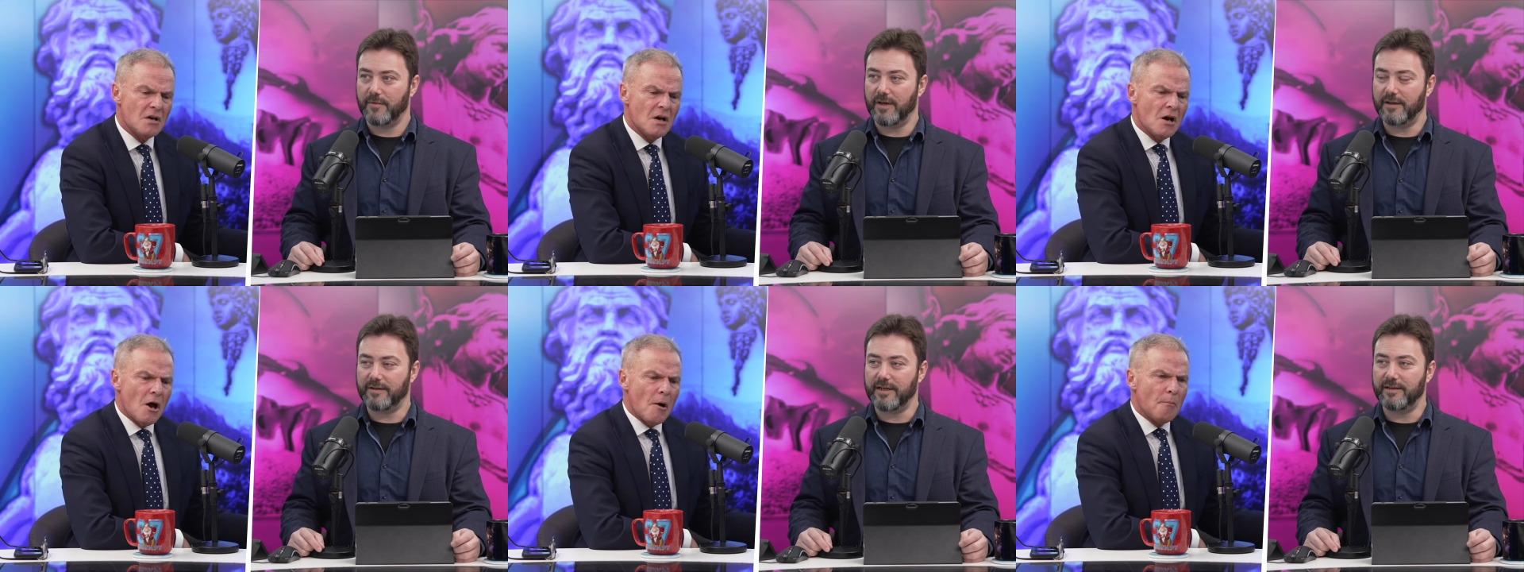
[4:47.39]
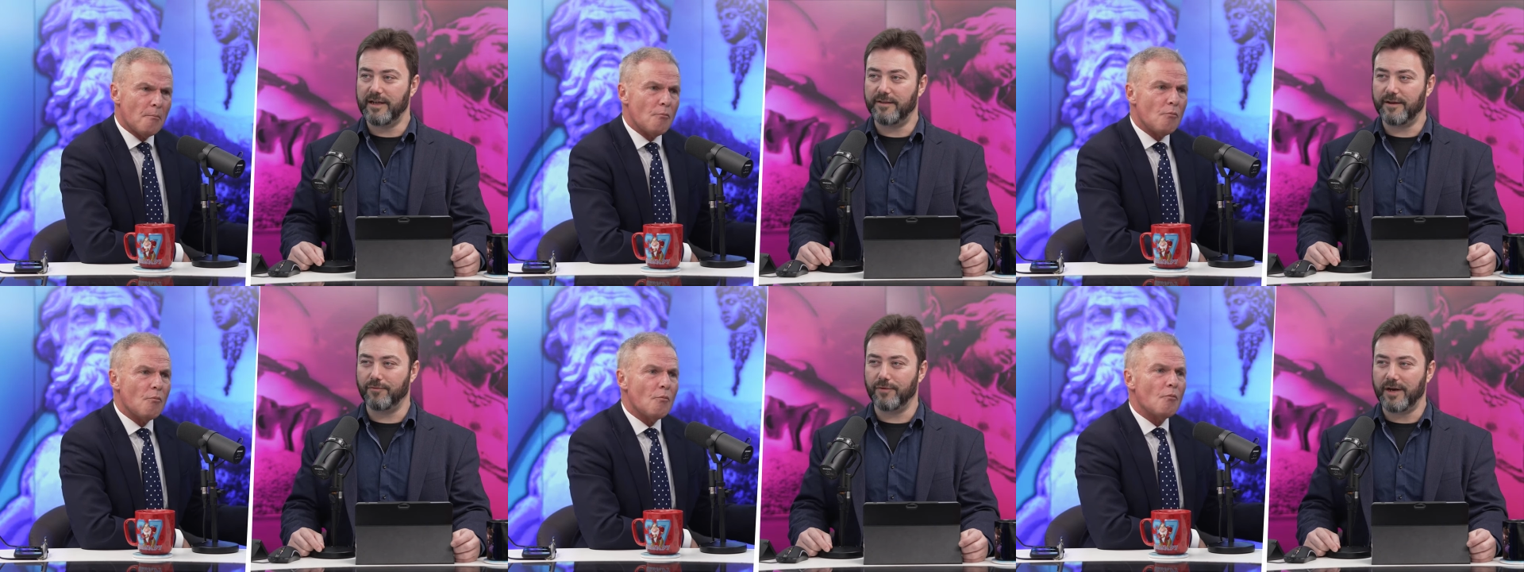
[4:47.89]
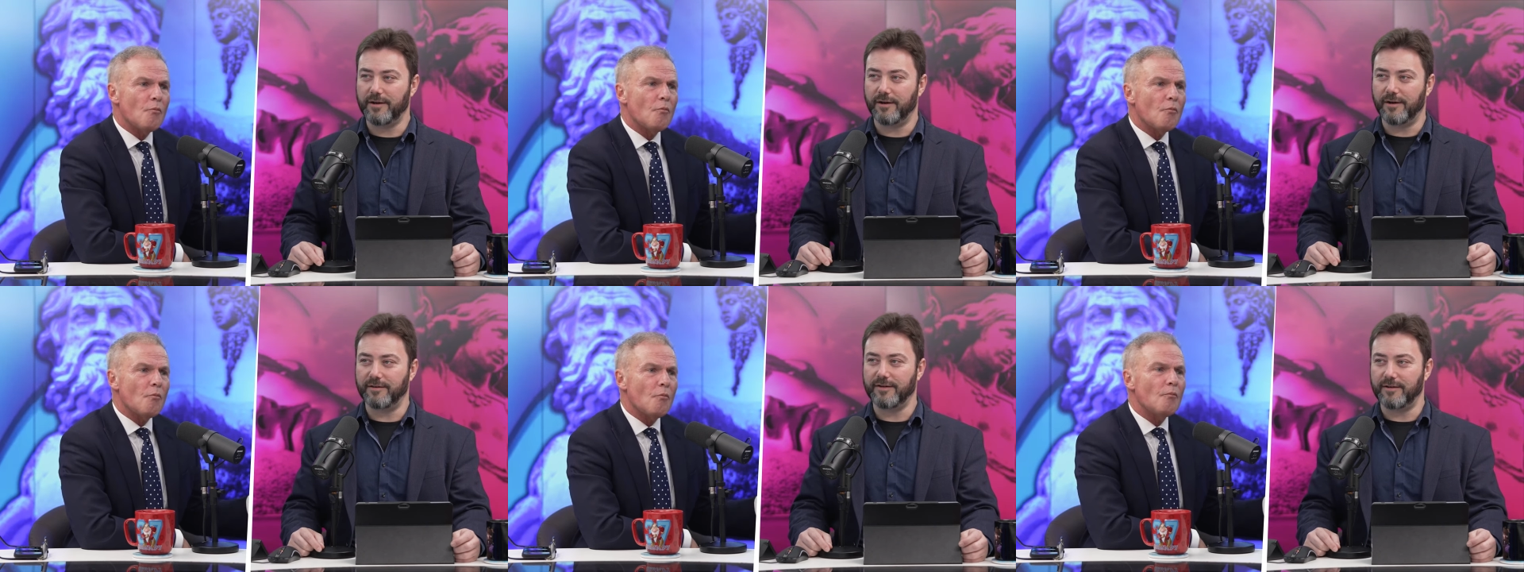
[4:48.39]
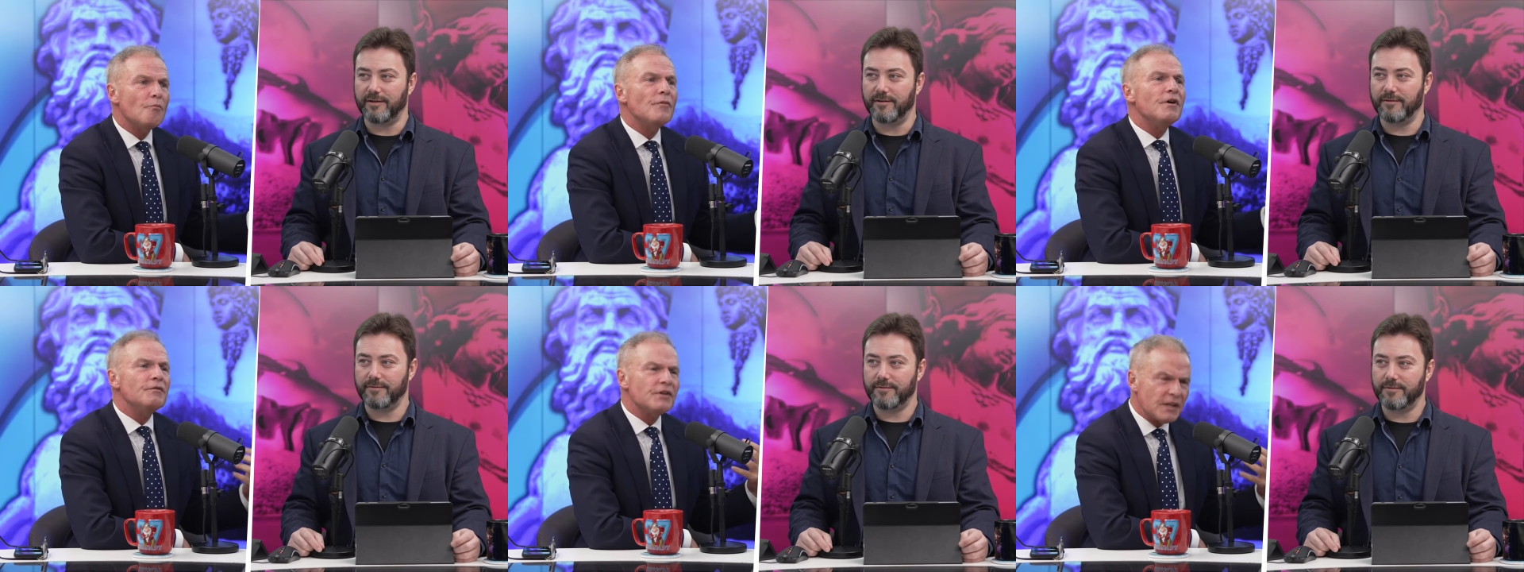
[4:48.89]
Speaker 1: Yeah, didn't hit their radar, did it?
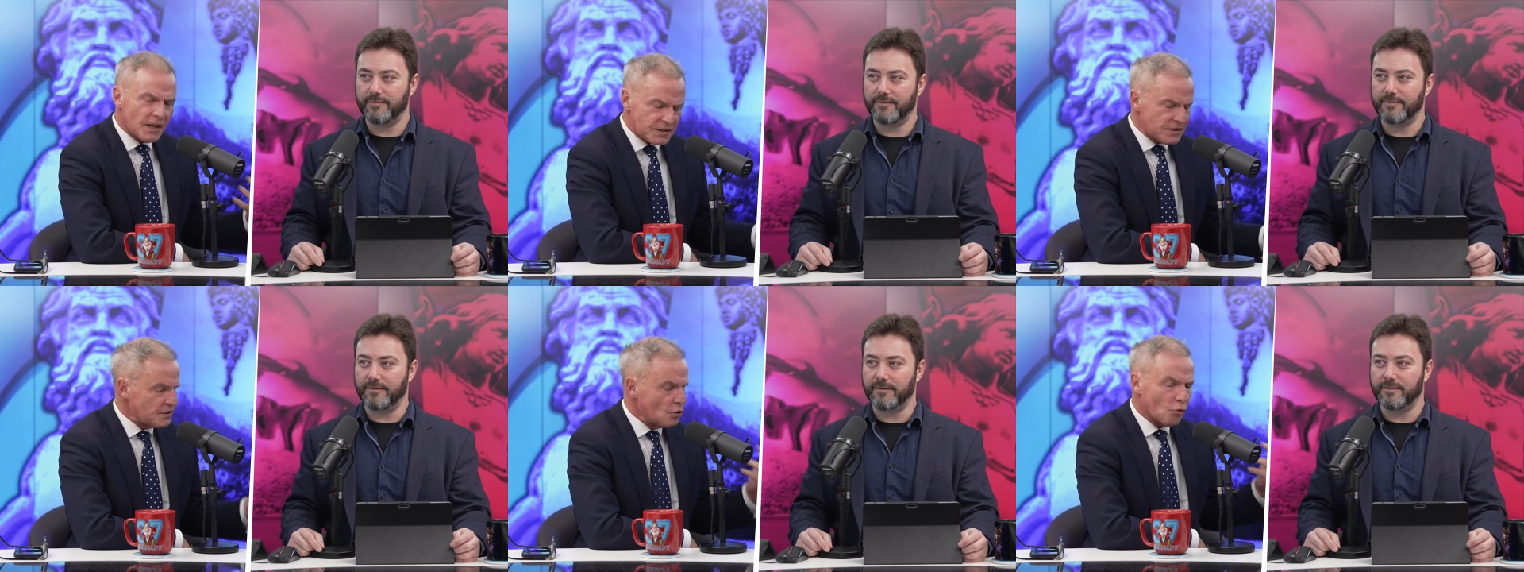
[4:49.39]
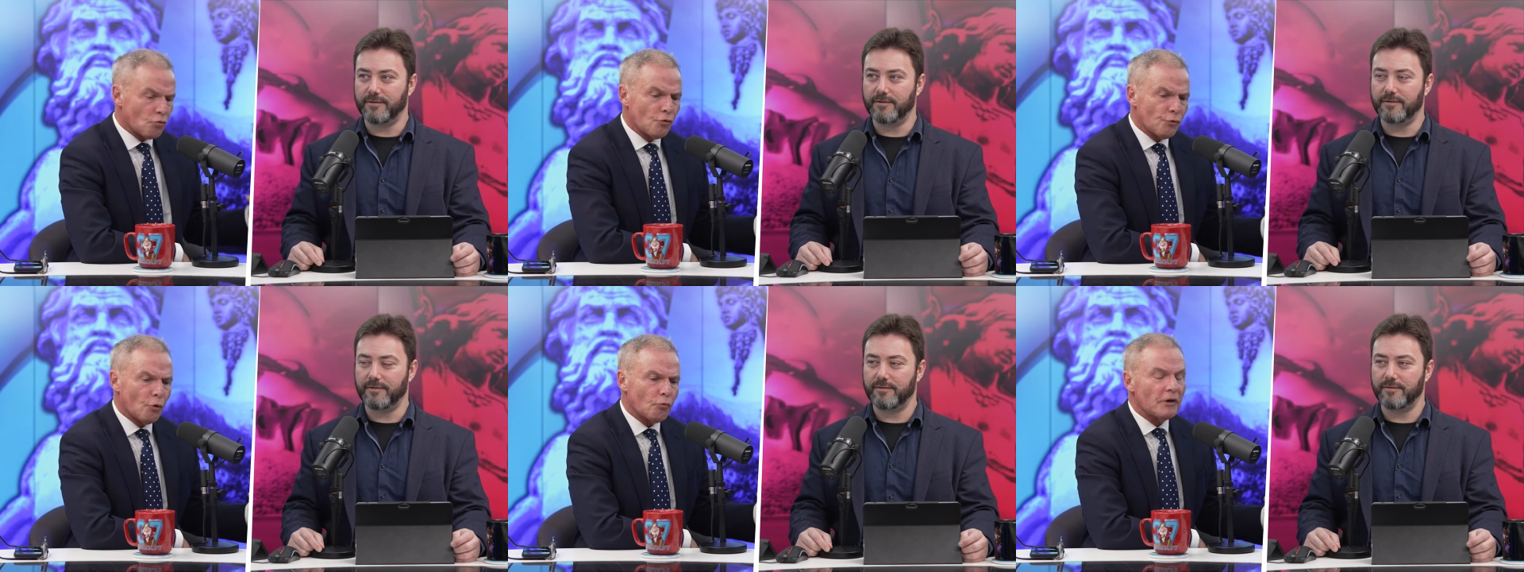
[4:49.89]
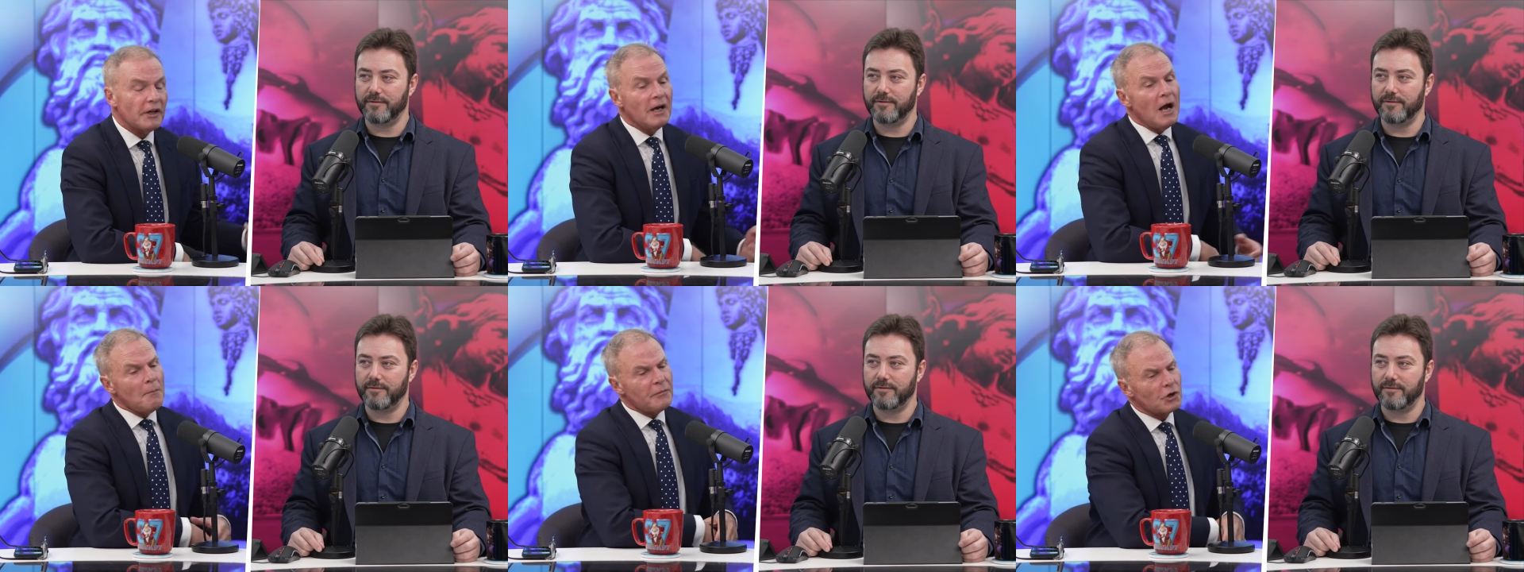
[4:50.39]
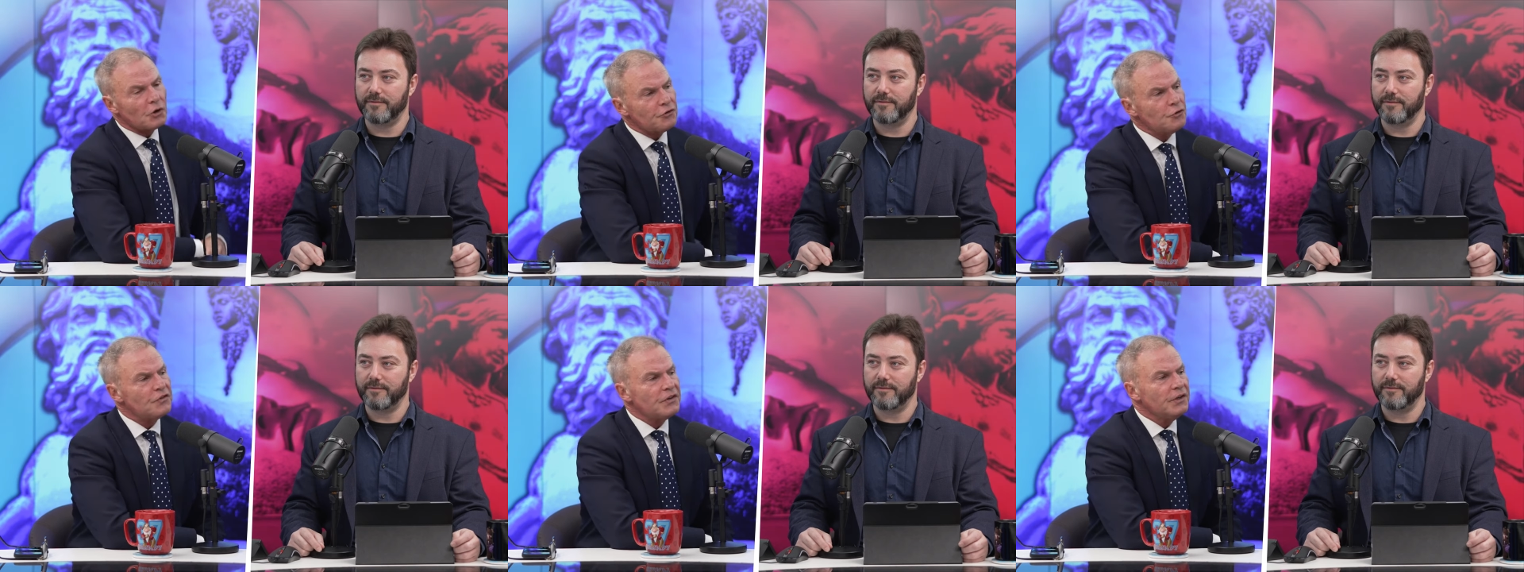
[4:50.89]
it yes, it, not, not really. Because
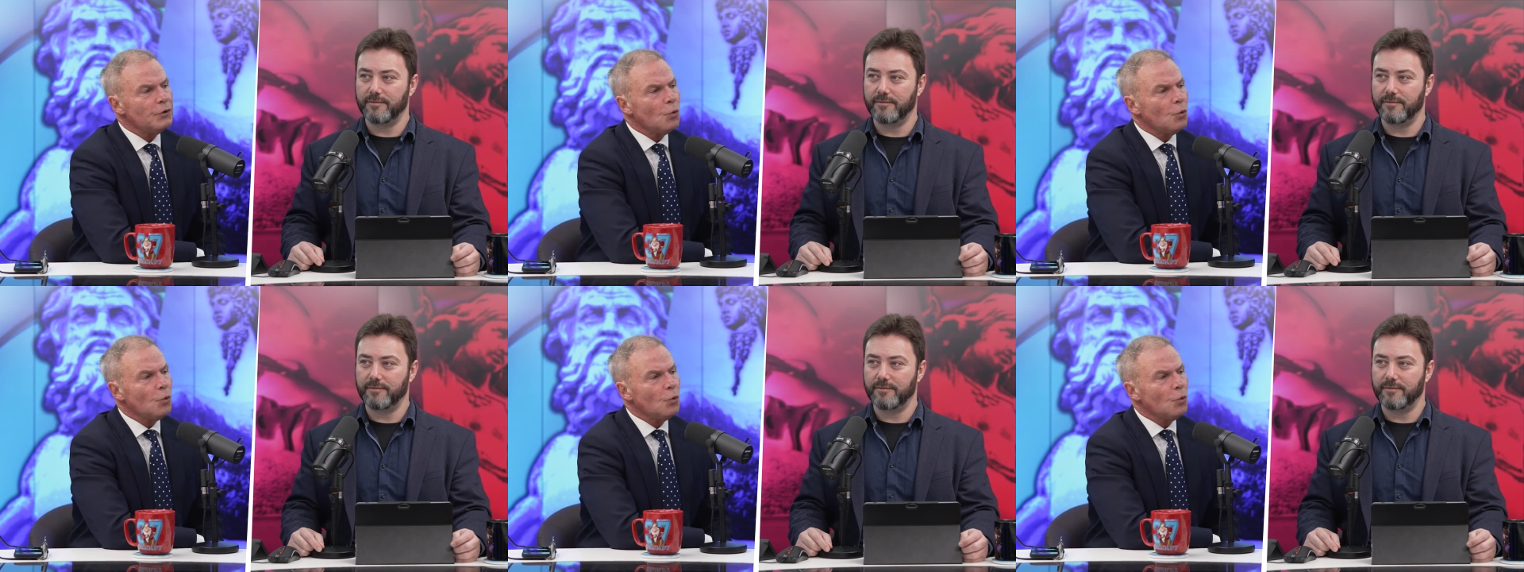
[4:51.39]
you see,